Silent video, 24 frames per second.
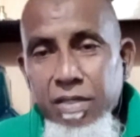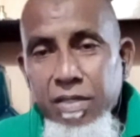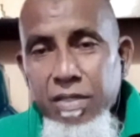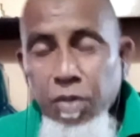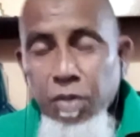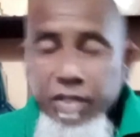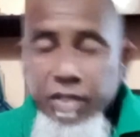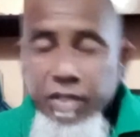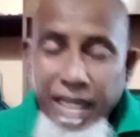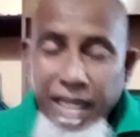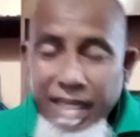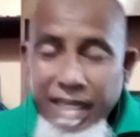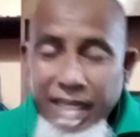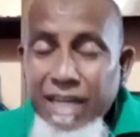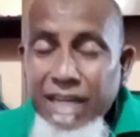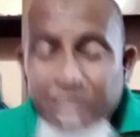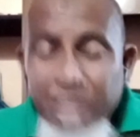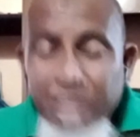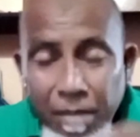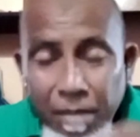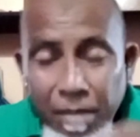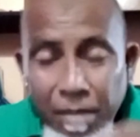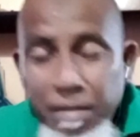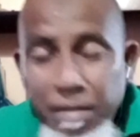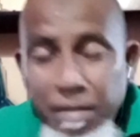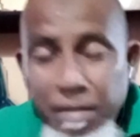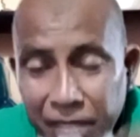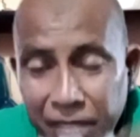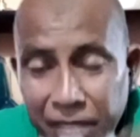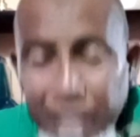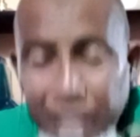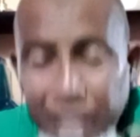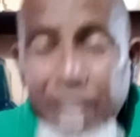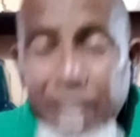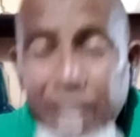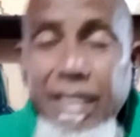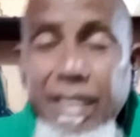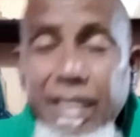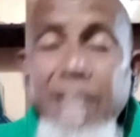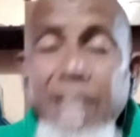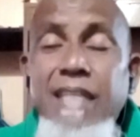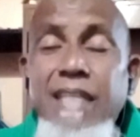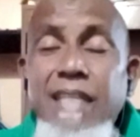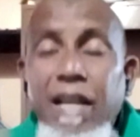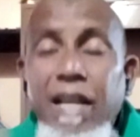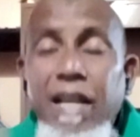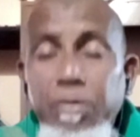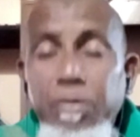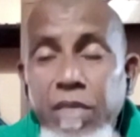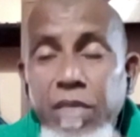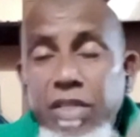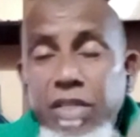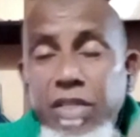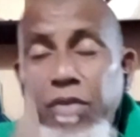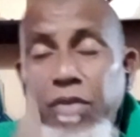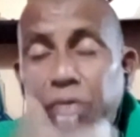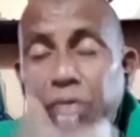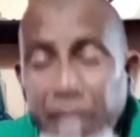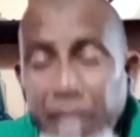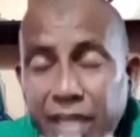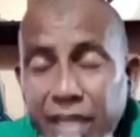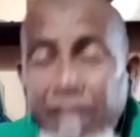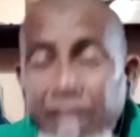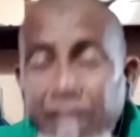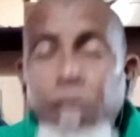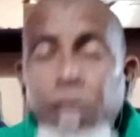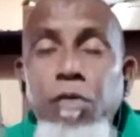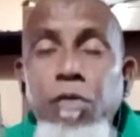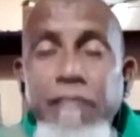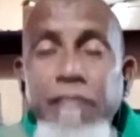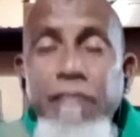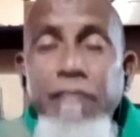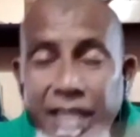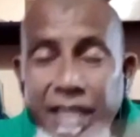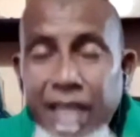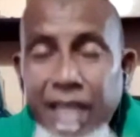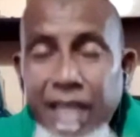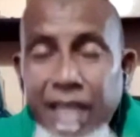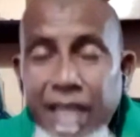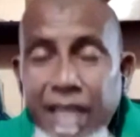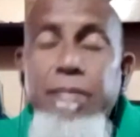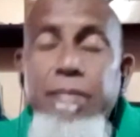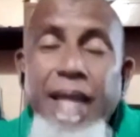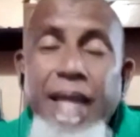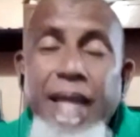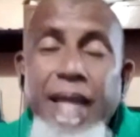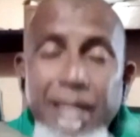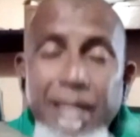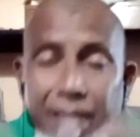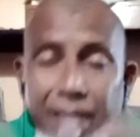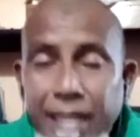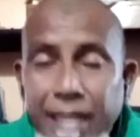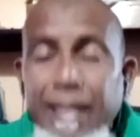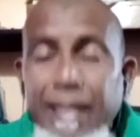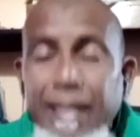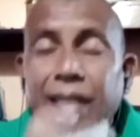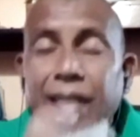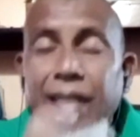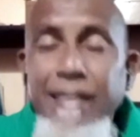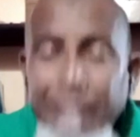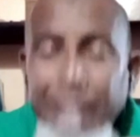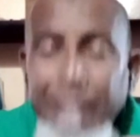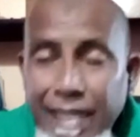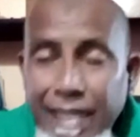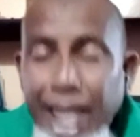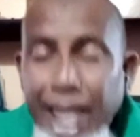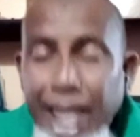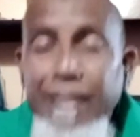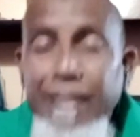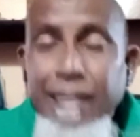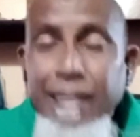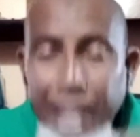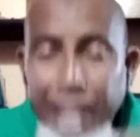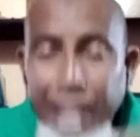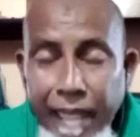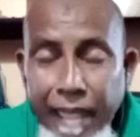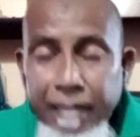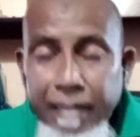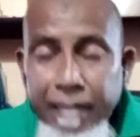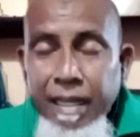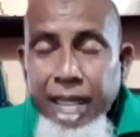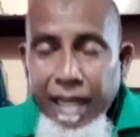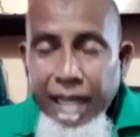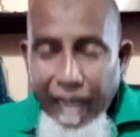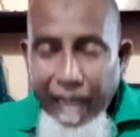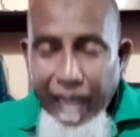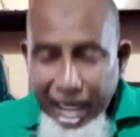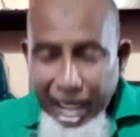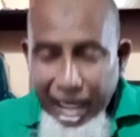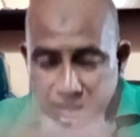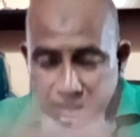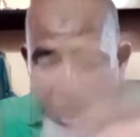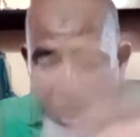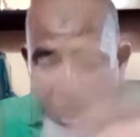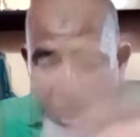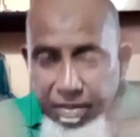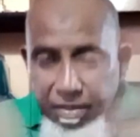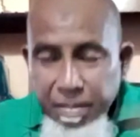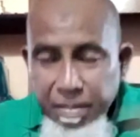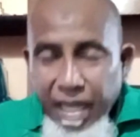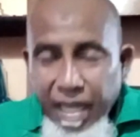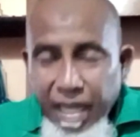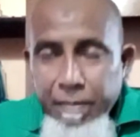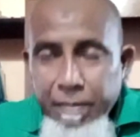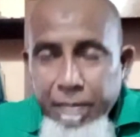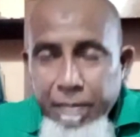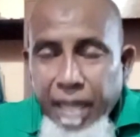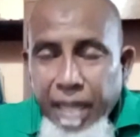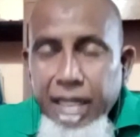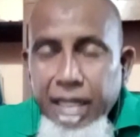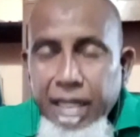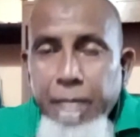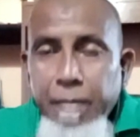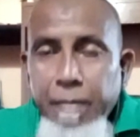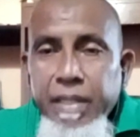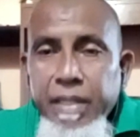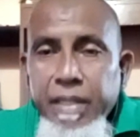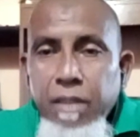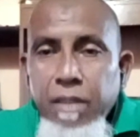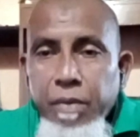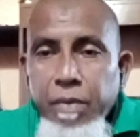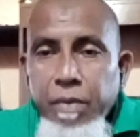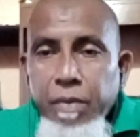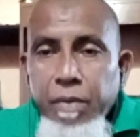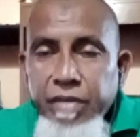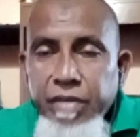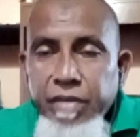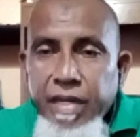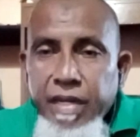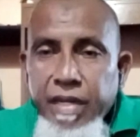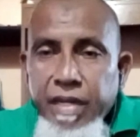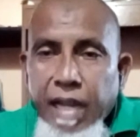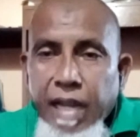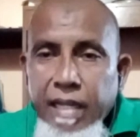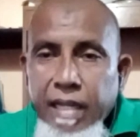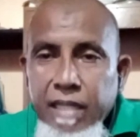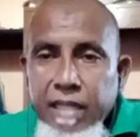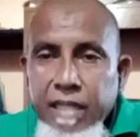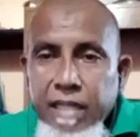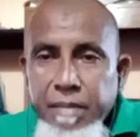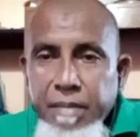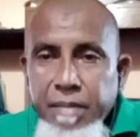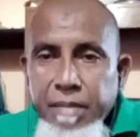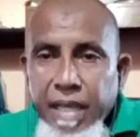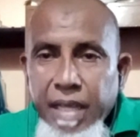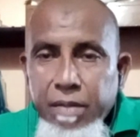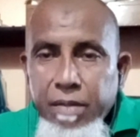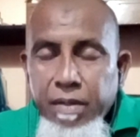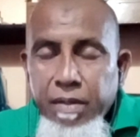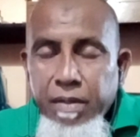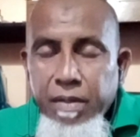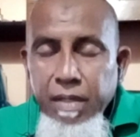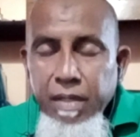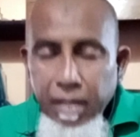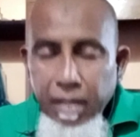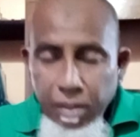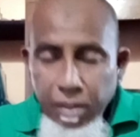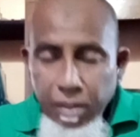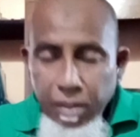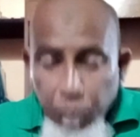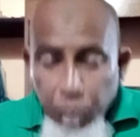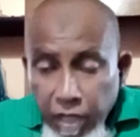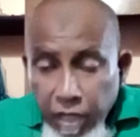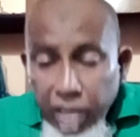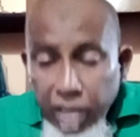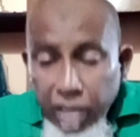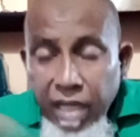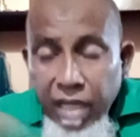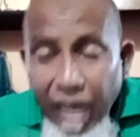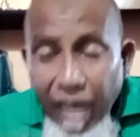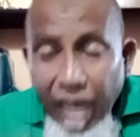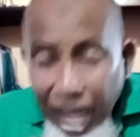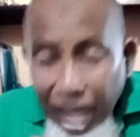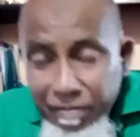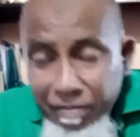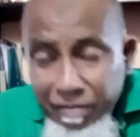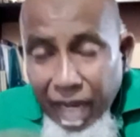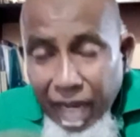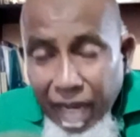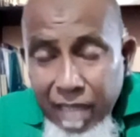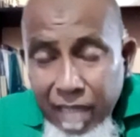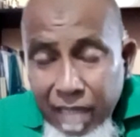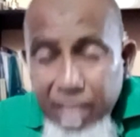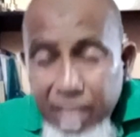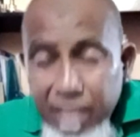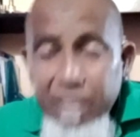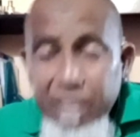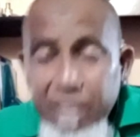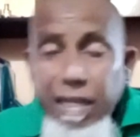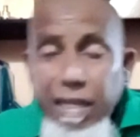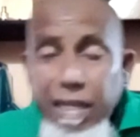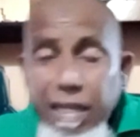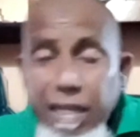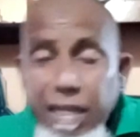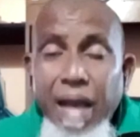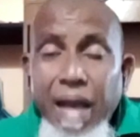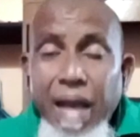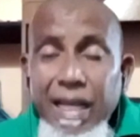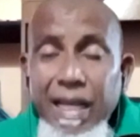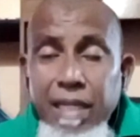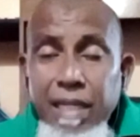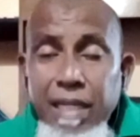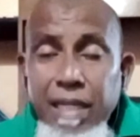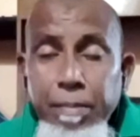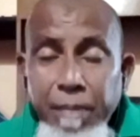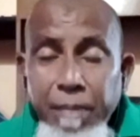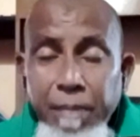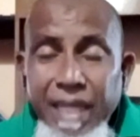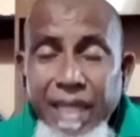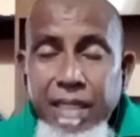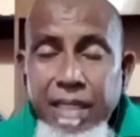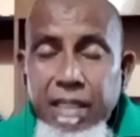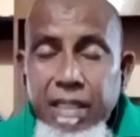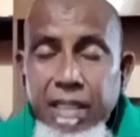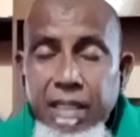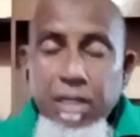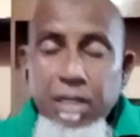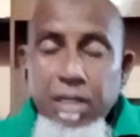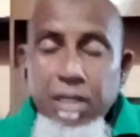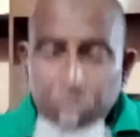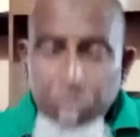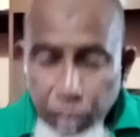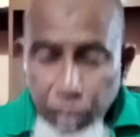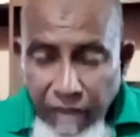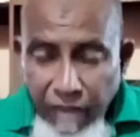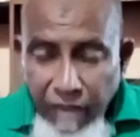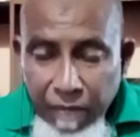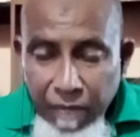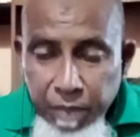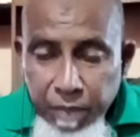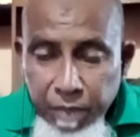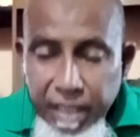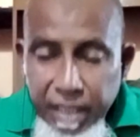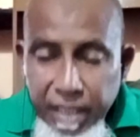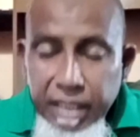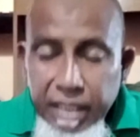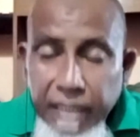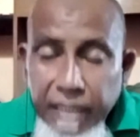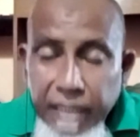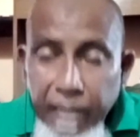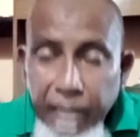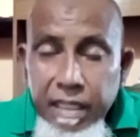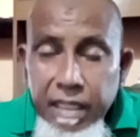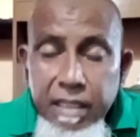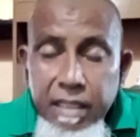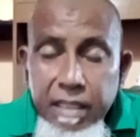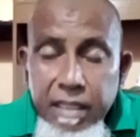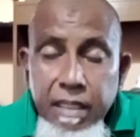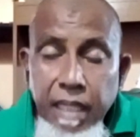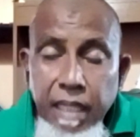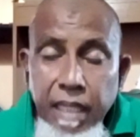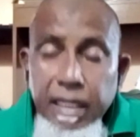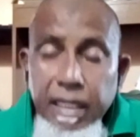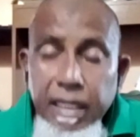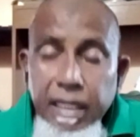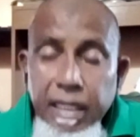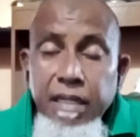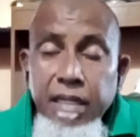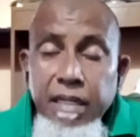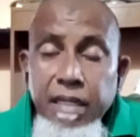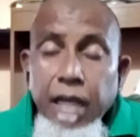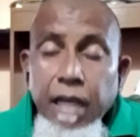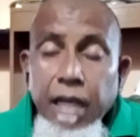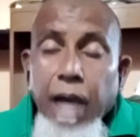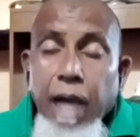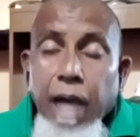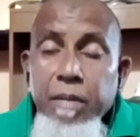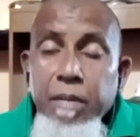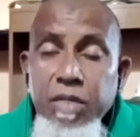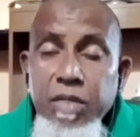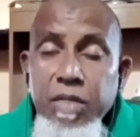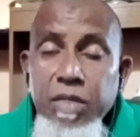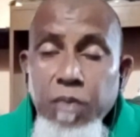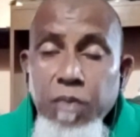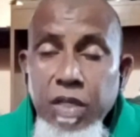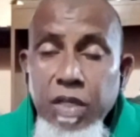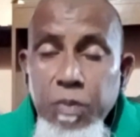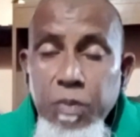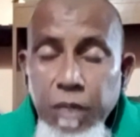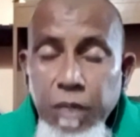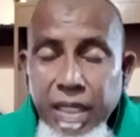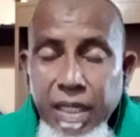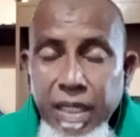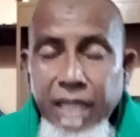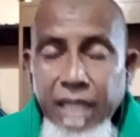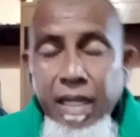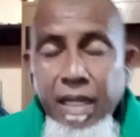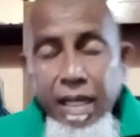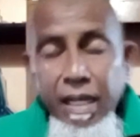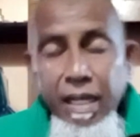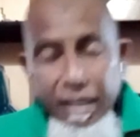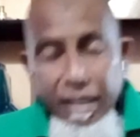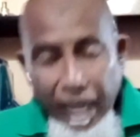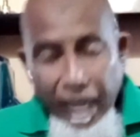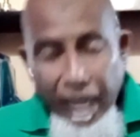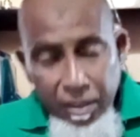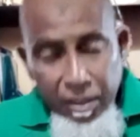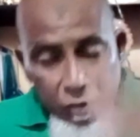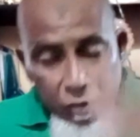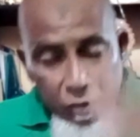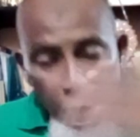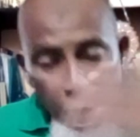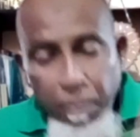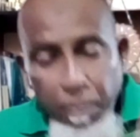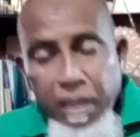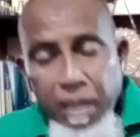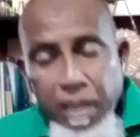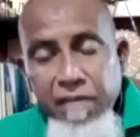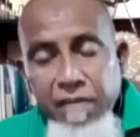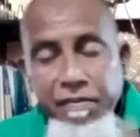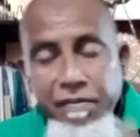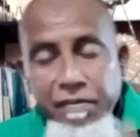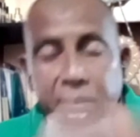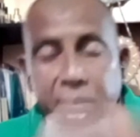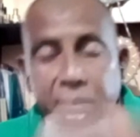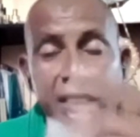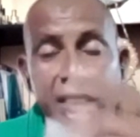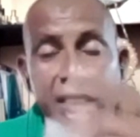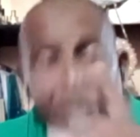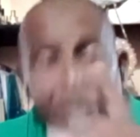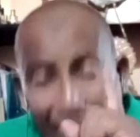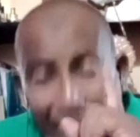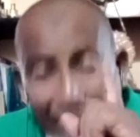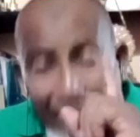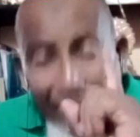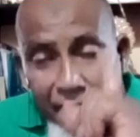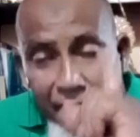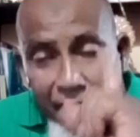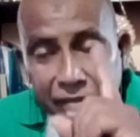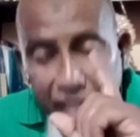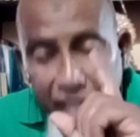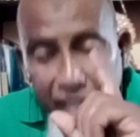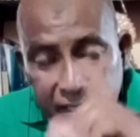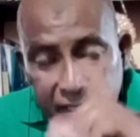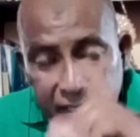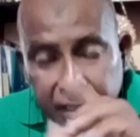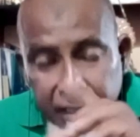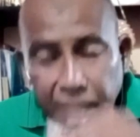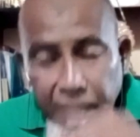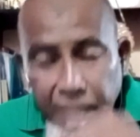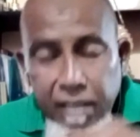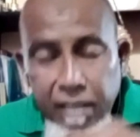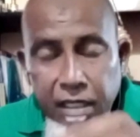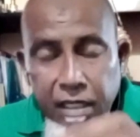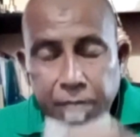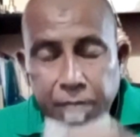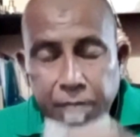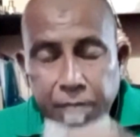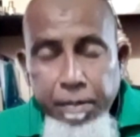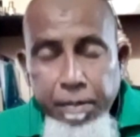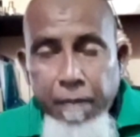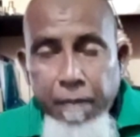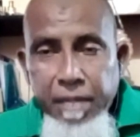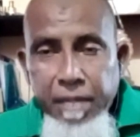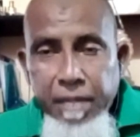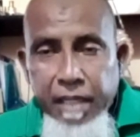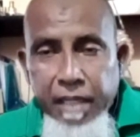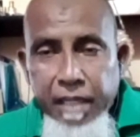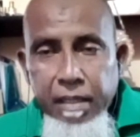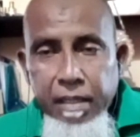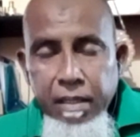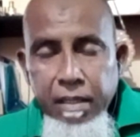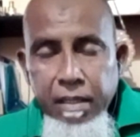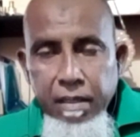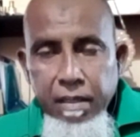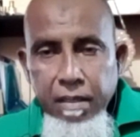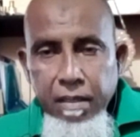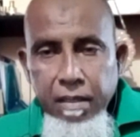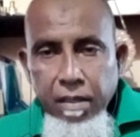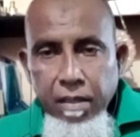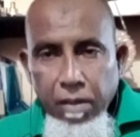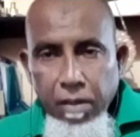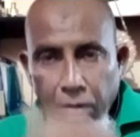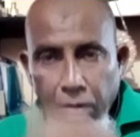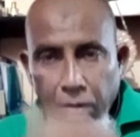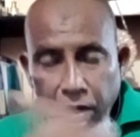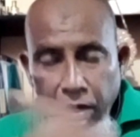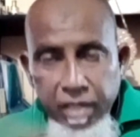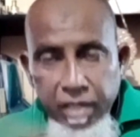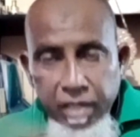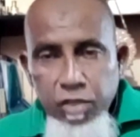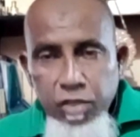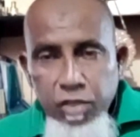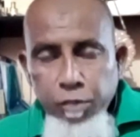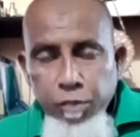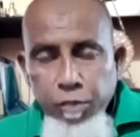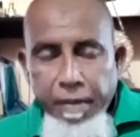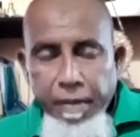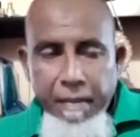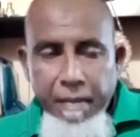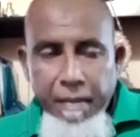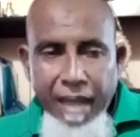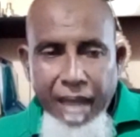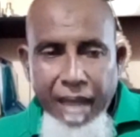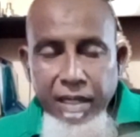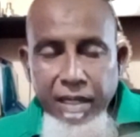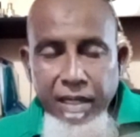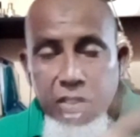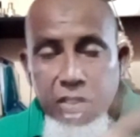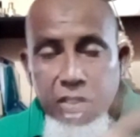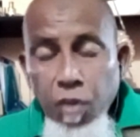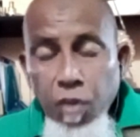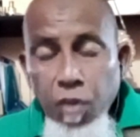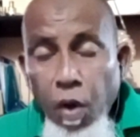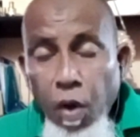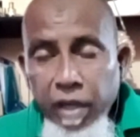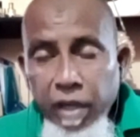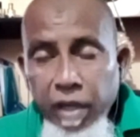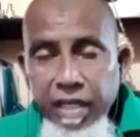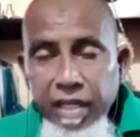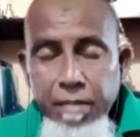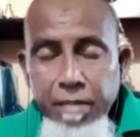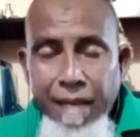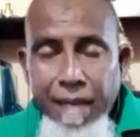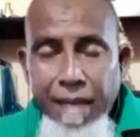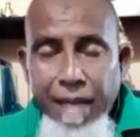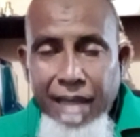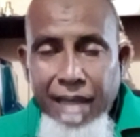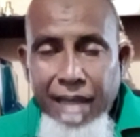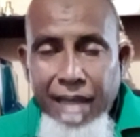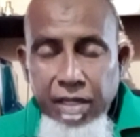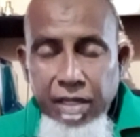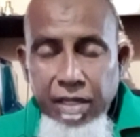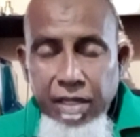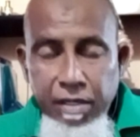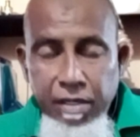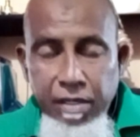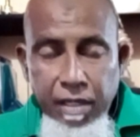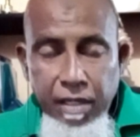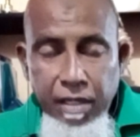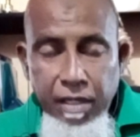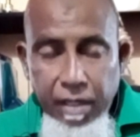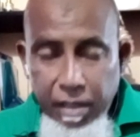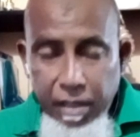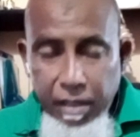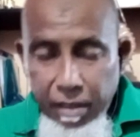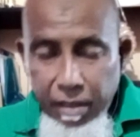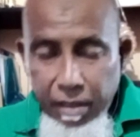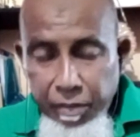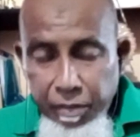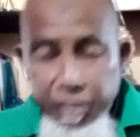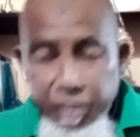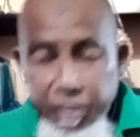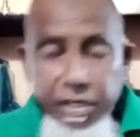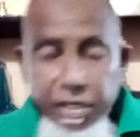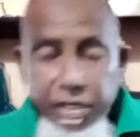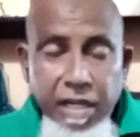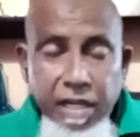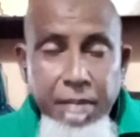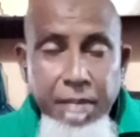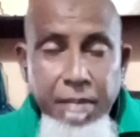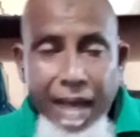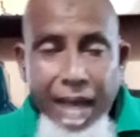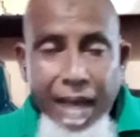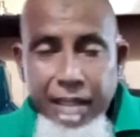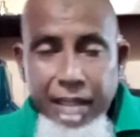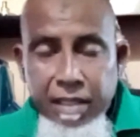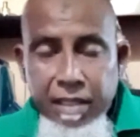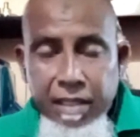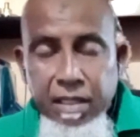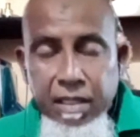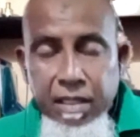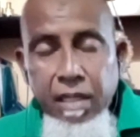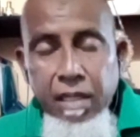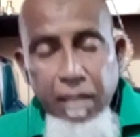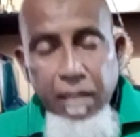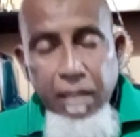So there's a number of little things that was created over the years by neglect, has come to be a pandemic now in Trinidad and Tobago. We got to have that system back in place so that we could get the abattoirs working, that nobody for sales to sell to the public or in supermarkets or in the market, the regional markets.